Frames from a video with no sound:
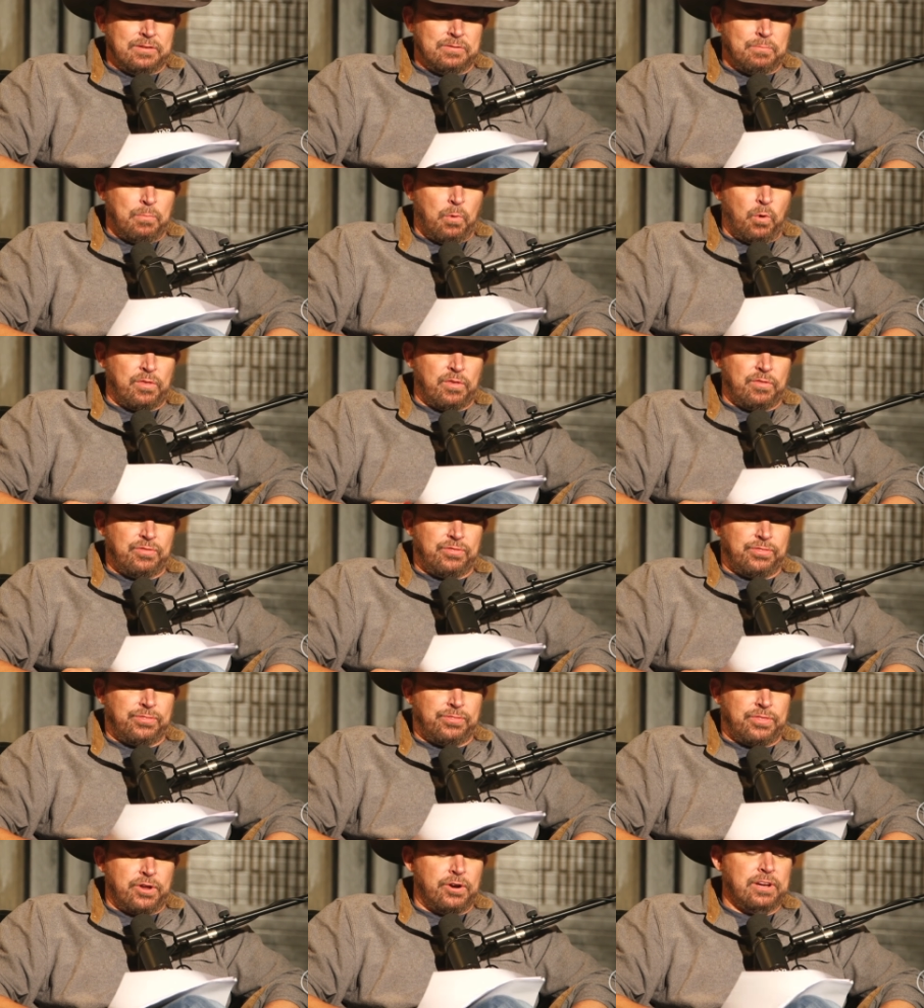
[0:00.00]
more than
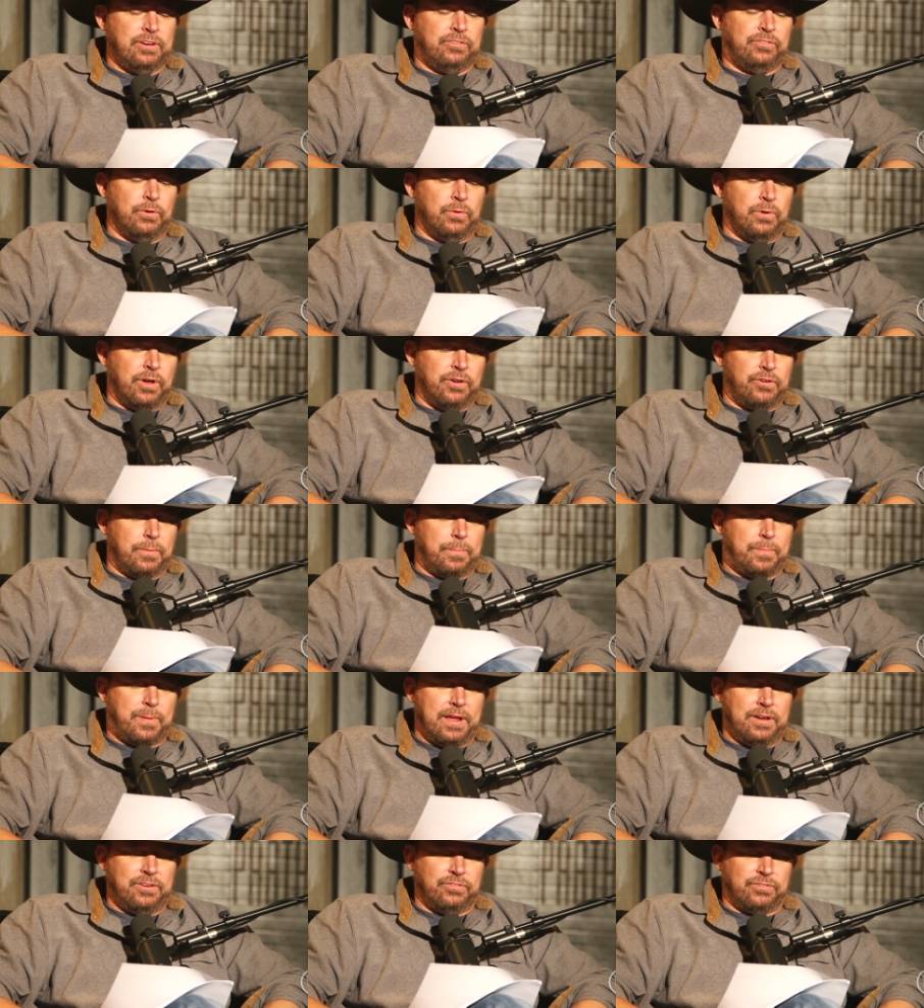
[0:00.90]
3,200
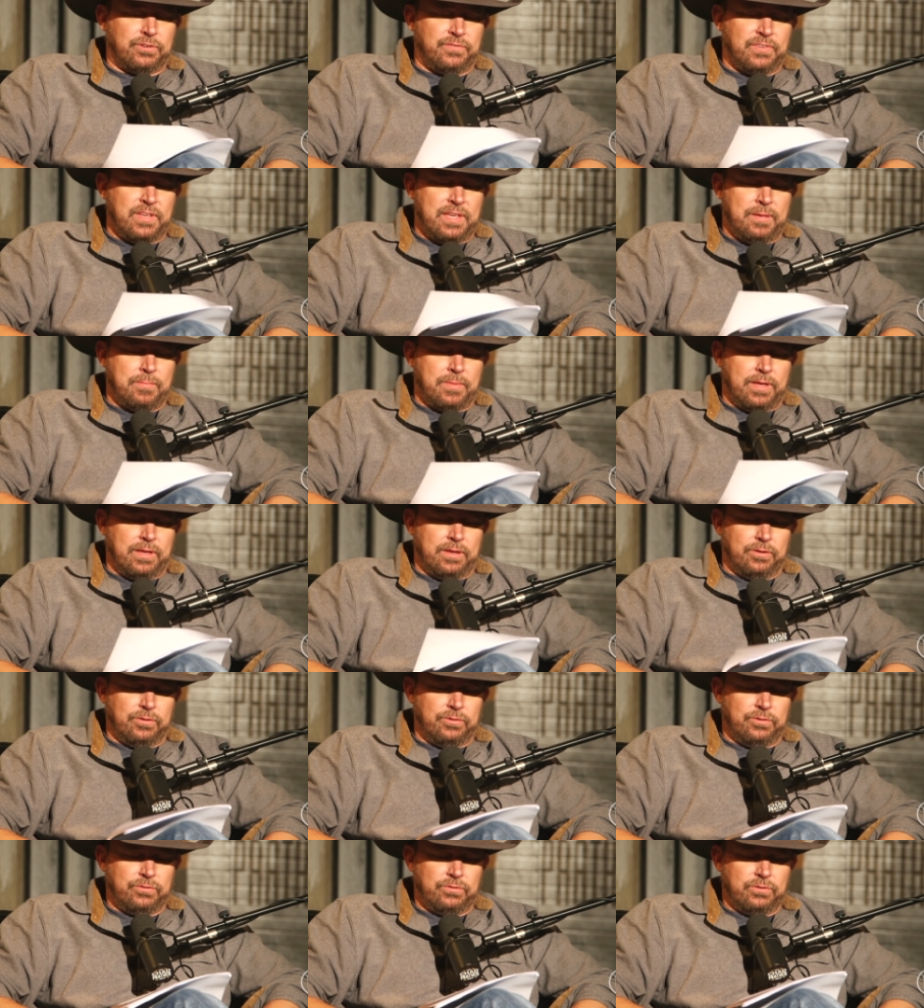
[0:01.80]
pages of
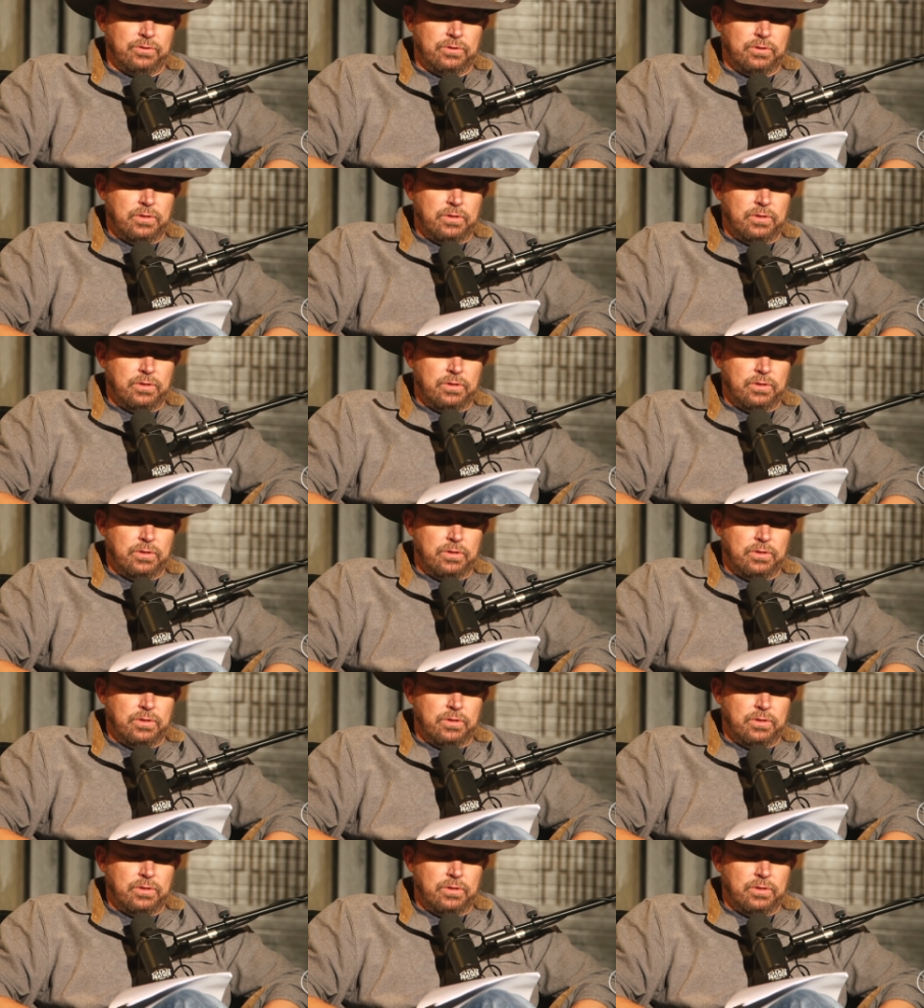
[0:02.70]
emails